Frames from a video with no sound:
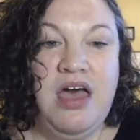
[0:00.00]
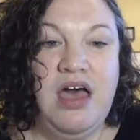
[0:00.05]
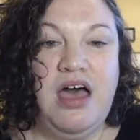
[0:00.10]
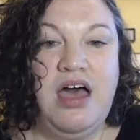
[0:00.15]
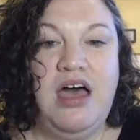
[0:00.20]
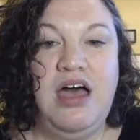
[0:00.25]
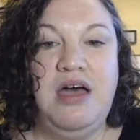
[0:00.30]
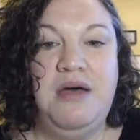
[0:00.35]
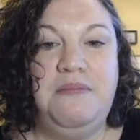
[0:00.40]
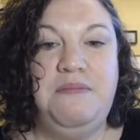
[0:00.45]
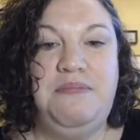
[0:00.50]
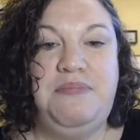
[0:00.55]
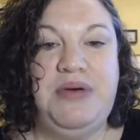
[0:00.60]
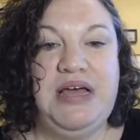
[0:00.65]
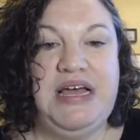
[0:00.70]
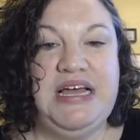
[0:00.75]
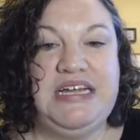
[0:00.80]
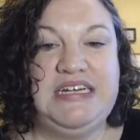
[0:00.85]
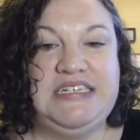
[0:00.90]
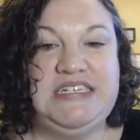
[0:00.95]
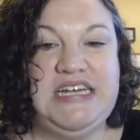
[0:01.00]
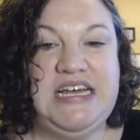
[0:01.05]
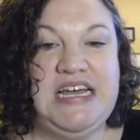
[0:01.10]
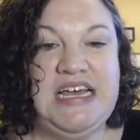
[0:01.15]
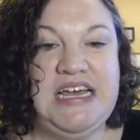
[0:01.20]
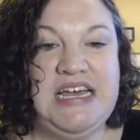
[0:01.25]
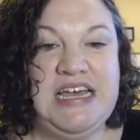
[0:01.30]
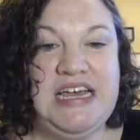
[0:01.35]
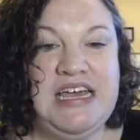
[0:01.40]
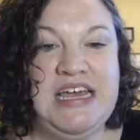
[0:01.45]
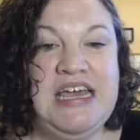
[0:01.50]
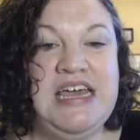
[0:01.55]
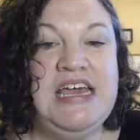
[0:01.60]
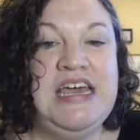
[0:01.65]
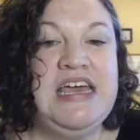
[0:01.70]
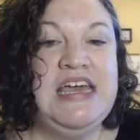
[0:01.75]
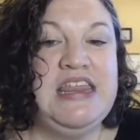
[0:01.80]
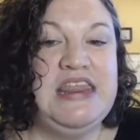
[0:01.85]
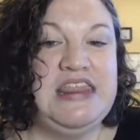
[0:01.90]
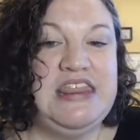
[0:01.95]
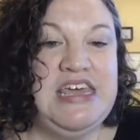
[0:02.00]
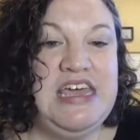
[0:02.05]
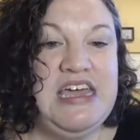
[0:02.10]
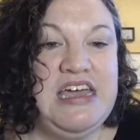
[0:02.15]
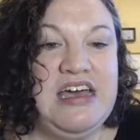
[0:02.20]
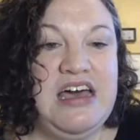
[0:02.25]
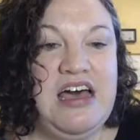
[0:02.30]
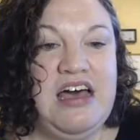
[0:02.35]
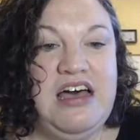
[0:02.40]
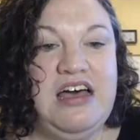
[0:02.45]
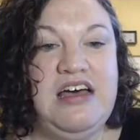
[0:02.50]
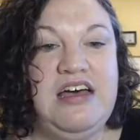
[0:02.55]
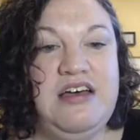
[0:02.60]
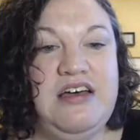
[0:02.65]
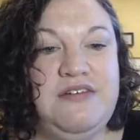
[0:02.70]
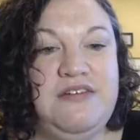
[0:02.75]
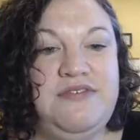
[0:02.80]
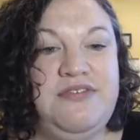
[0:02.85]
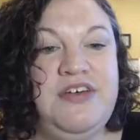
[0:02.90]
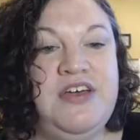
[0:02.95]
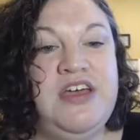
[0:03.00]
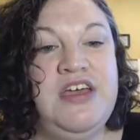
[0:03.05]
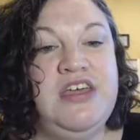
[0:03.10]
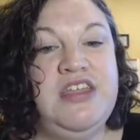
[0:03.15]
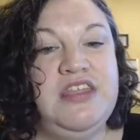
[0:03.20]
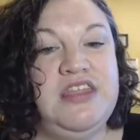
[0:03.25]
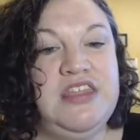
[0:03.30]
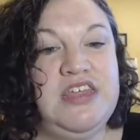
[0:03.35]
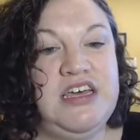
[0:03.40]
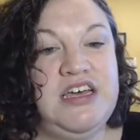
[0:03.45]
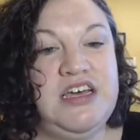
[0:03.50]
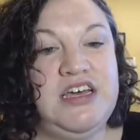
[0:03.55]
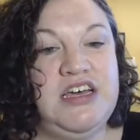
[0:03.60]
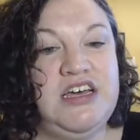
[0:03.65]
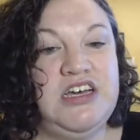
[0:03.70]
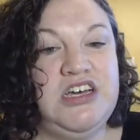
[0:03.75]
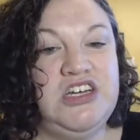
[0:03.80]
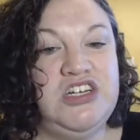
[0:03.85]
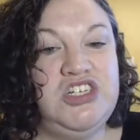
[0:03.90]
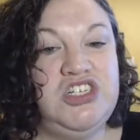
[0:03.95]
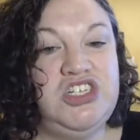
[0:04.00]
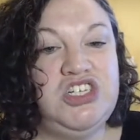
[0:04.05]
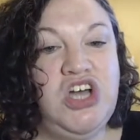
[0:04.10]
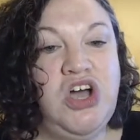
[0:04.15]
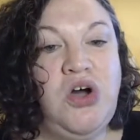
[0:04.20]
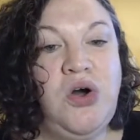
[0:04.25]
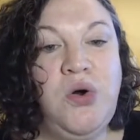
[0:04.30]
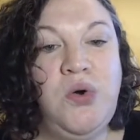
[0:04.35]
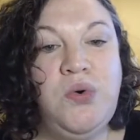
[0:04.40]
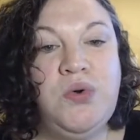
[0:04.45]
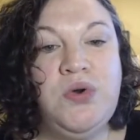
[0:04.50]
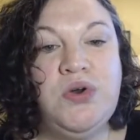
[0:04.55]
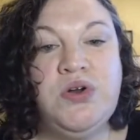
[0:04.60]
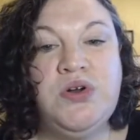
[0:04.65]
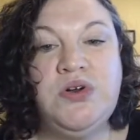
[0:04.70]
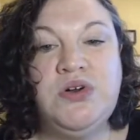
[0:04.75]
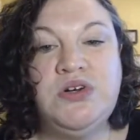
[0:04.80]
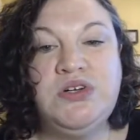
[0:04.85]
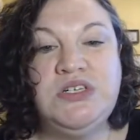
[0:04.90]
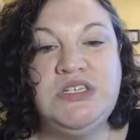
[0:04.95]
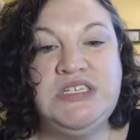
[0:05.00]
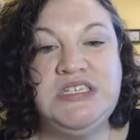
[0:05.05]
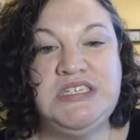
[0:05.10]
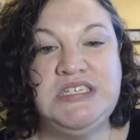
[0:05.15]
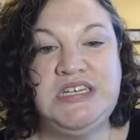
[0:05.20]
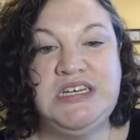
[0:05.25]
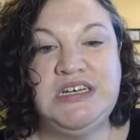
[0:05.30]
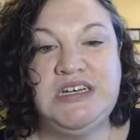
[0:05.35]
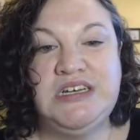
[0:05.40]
But think of the toners.